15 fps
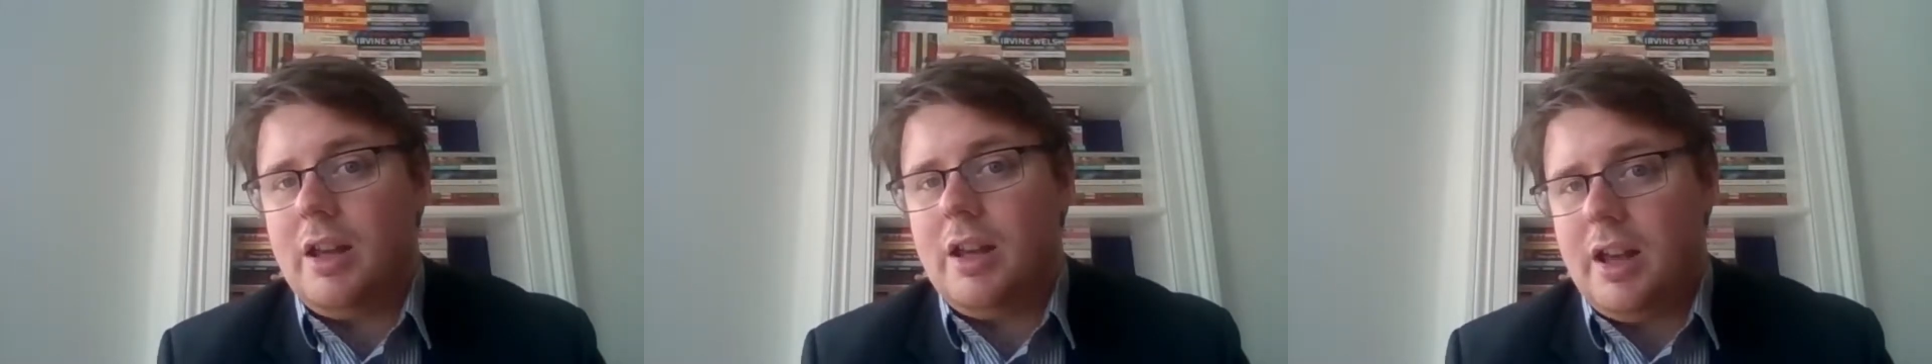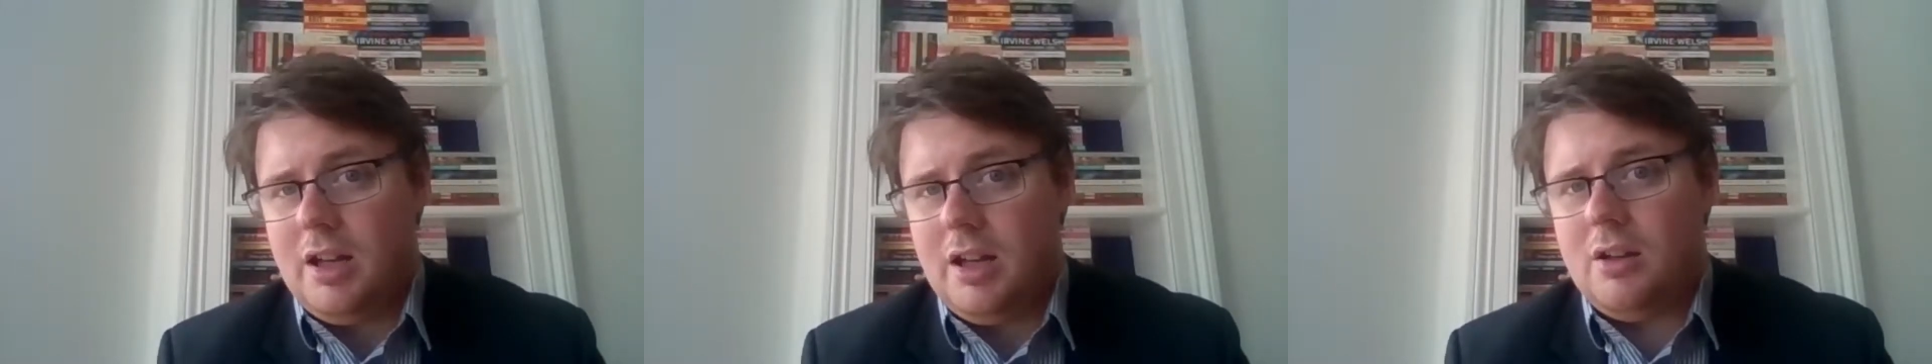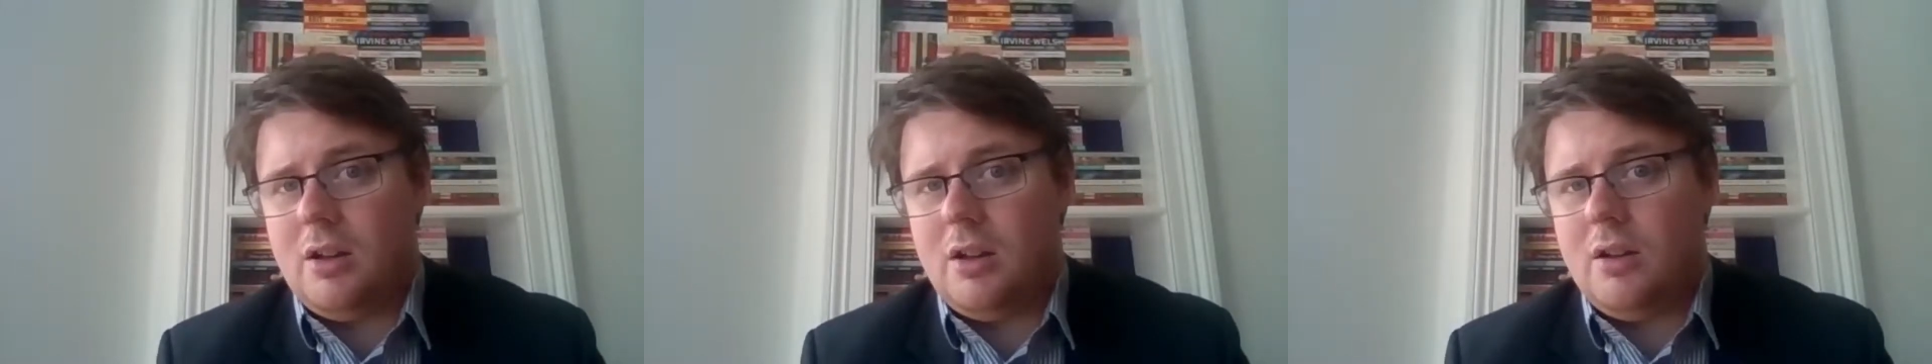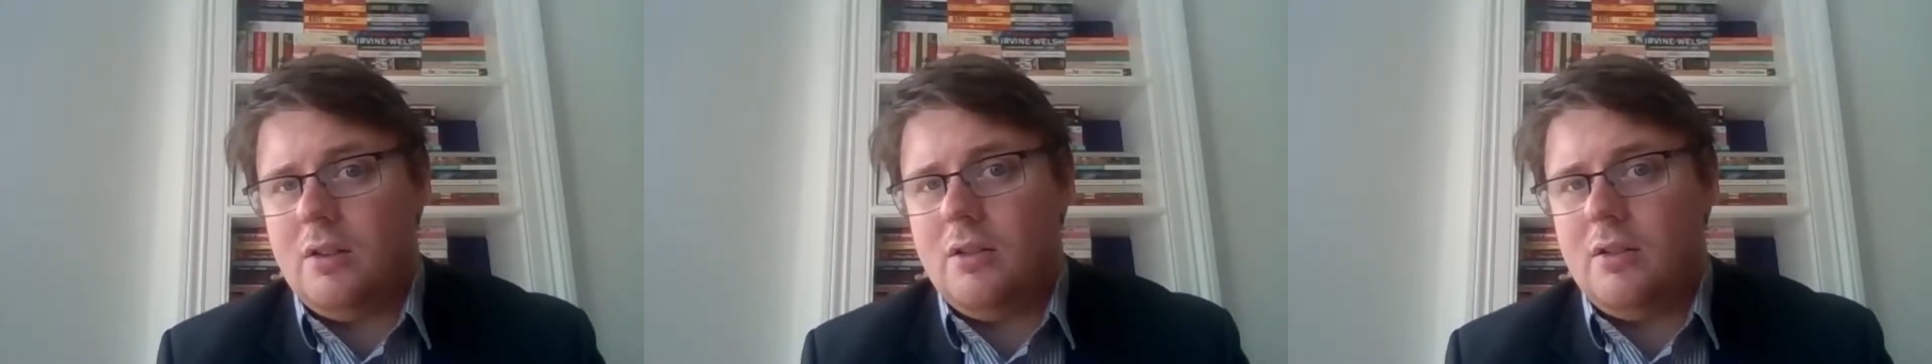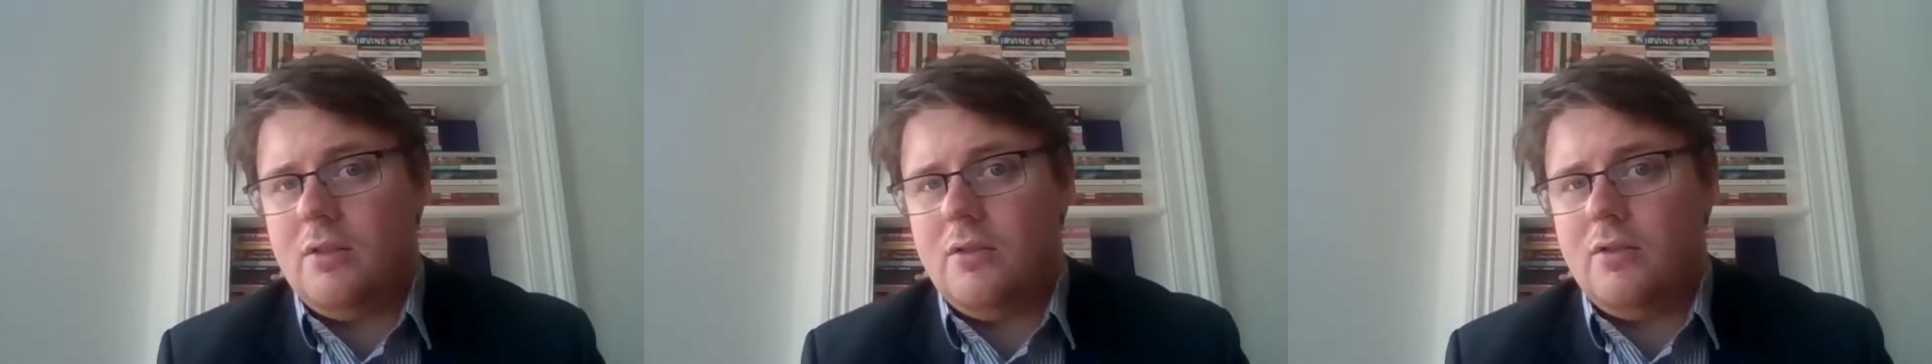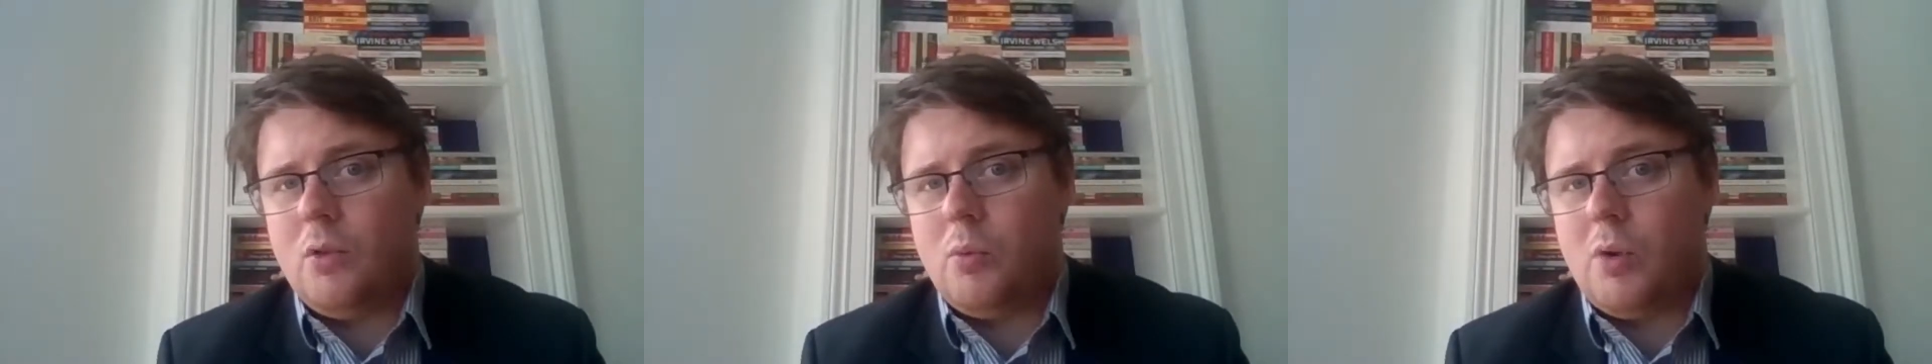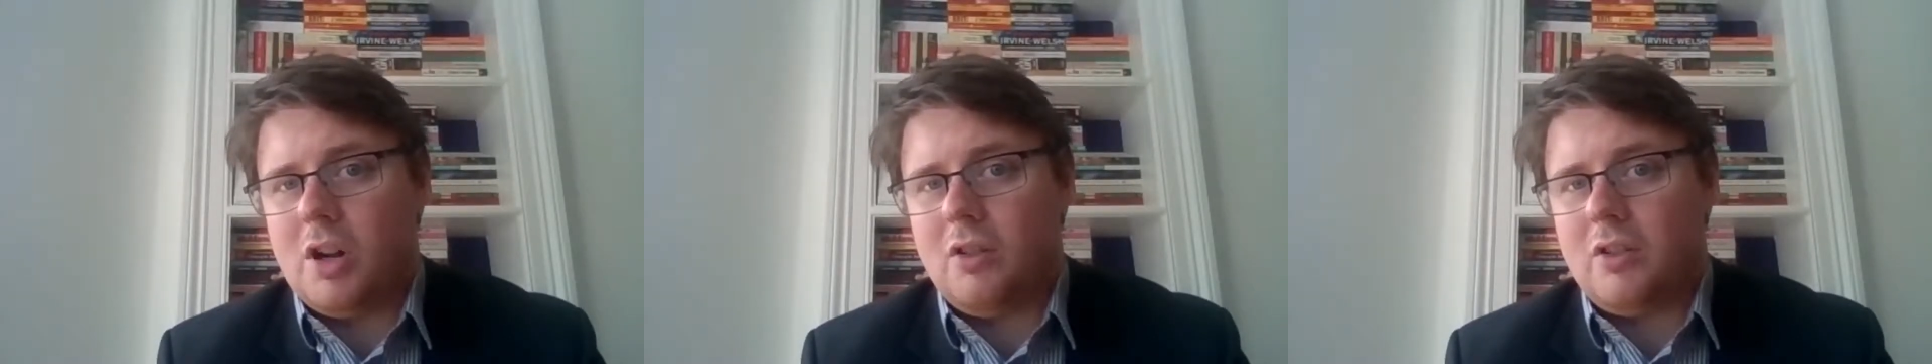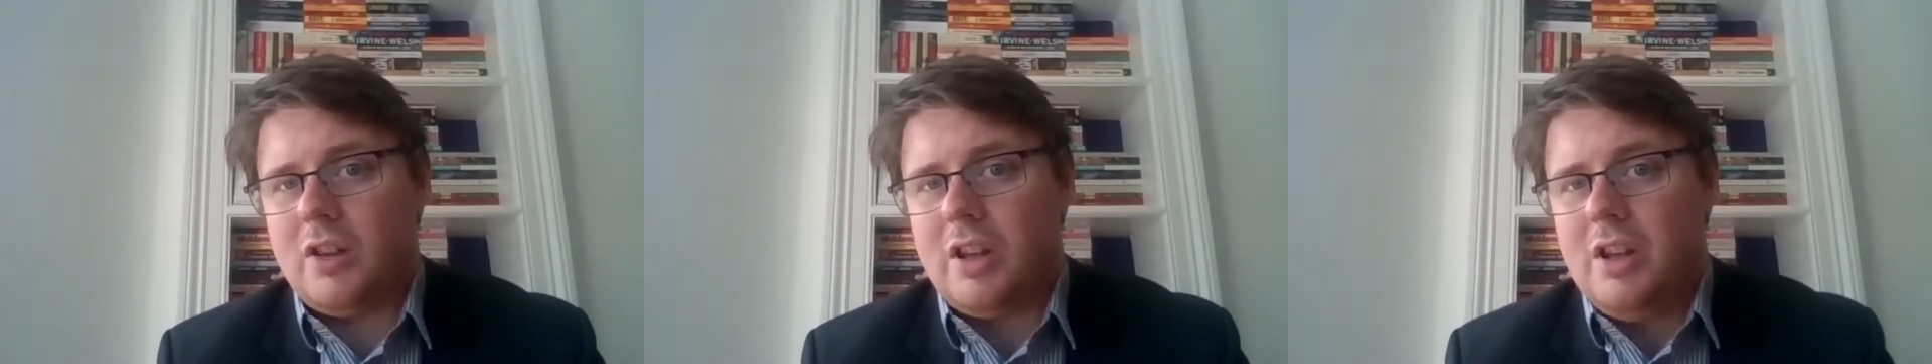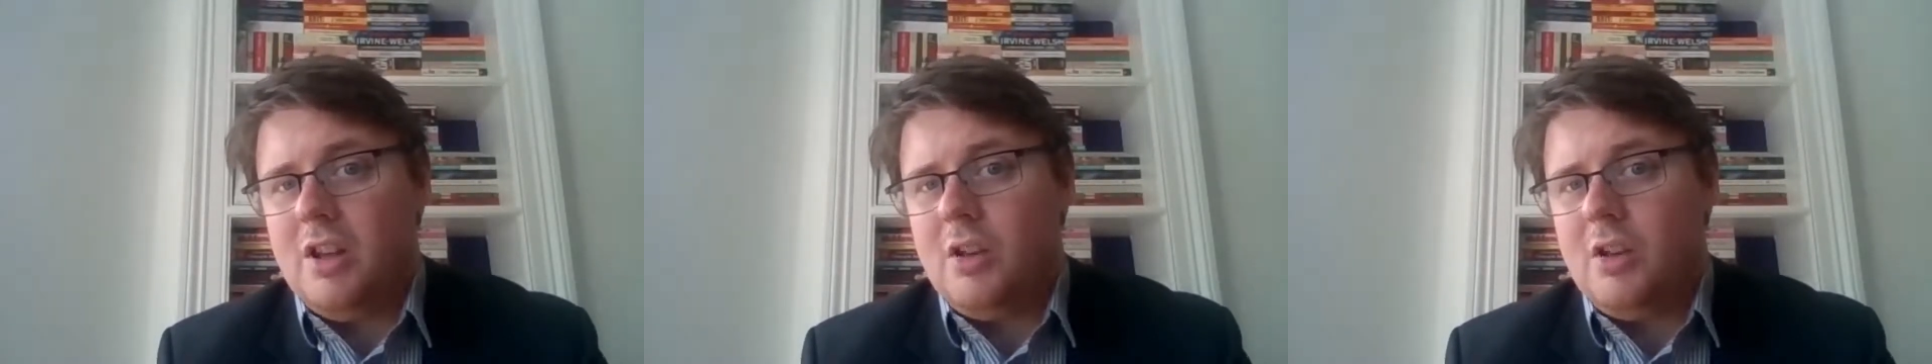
in the world.